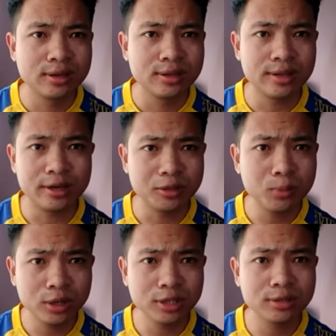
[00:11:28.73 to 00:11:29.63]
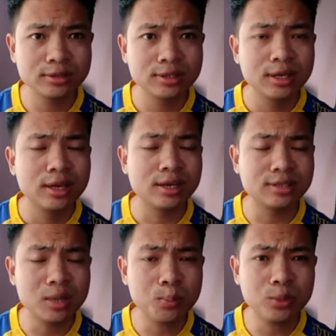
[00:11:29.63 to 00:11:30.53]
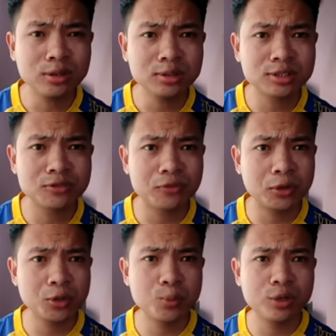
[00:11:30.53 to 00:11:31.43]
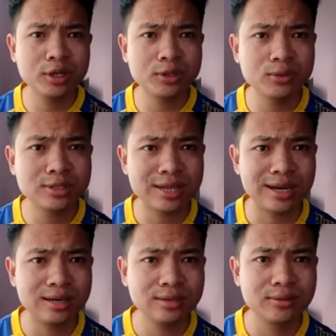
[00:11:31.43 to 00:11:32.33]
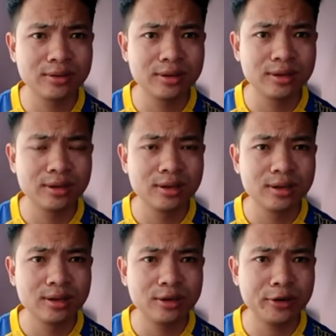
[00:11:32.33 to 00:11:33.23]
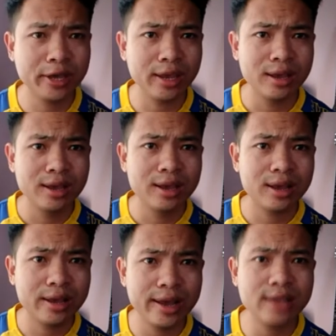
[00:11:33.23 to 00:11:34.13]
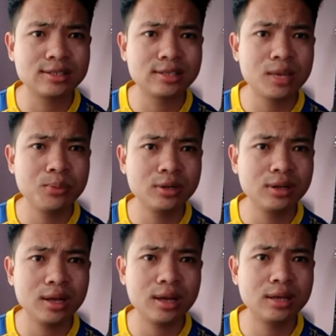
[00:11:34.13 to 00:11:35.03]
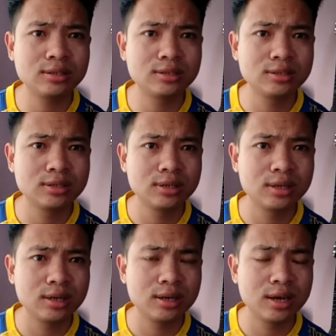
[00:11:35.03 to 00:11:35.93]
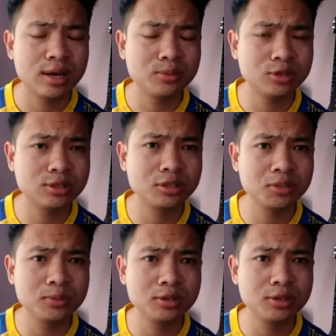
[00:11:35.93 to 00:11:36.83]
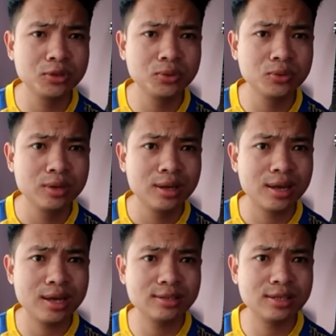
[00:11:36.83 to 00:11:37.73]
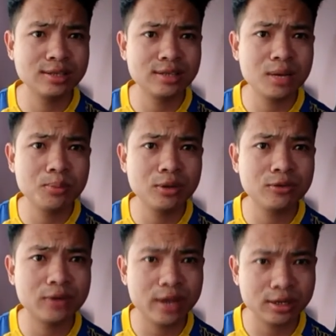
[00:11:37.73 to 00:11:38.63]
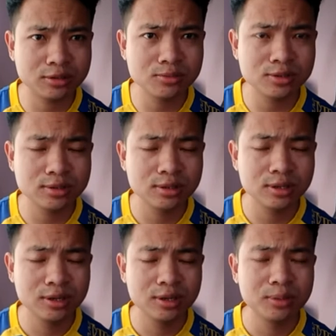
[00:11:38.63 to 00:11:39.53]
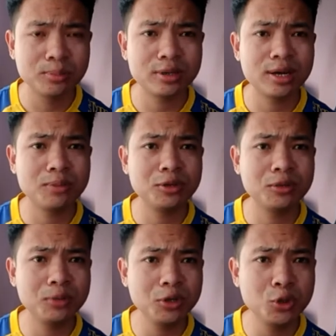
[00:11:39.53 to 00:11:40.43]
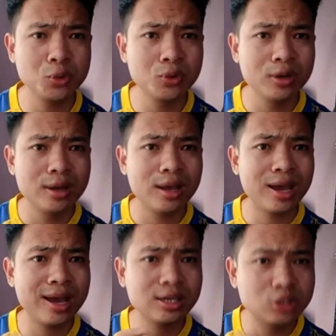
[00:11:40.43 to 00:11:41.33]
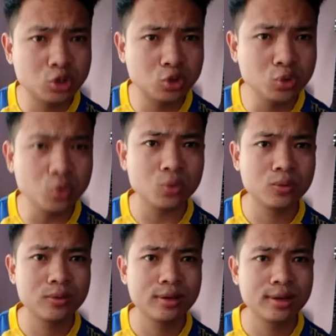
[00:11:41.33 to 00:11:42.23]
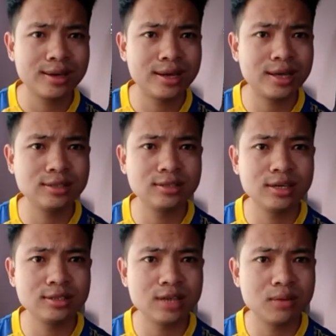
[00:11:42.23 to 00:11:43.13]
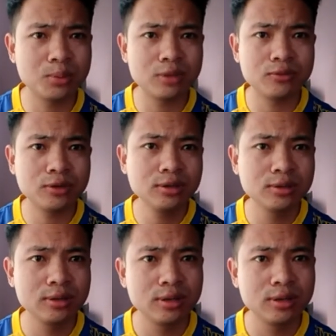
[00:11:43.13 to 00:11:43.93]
They are the molecules. Examples for the molecules are, okay, H, capital H. I have just given you as the example for atoms, but I am giving you H2 as the example for